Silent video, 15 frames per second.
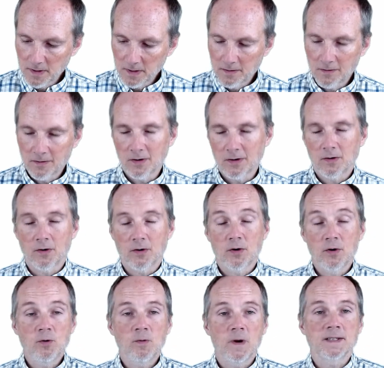or who
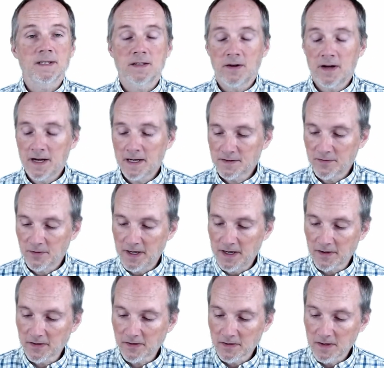raises their hands for
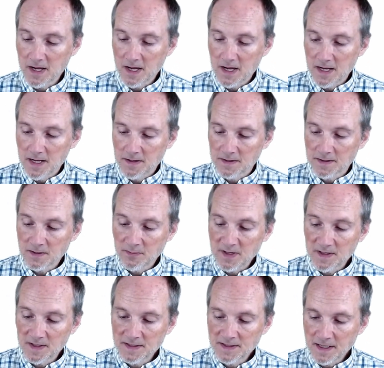x? This is going to be the
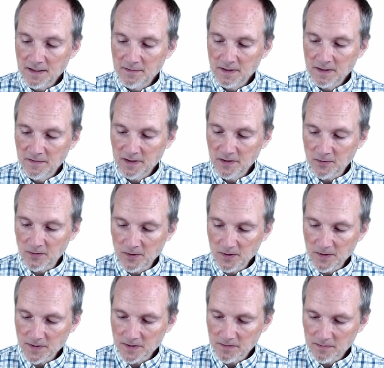set of
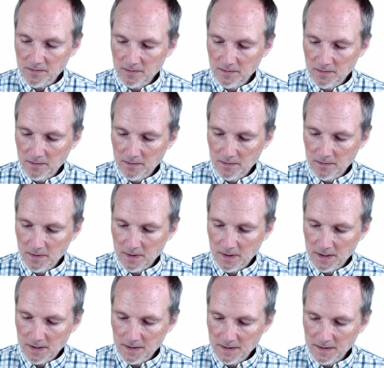individuals
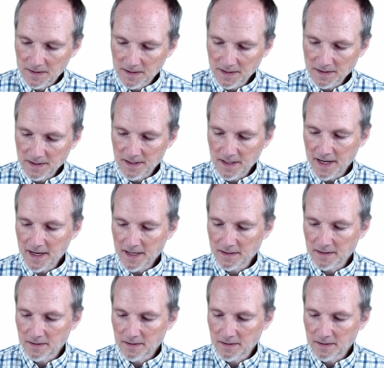such that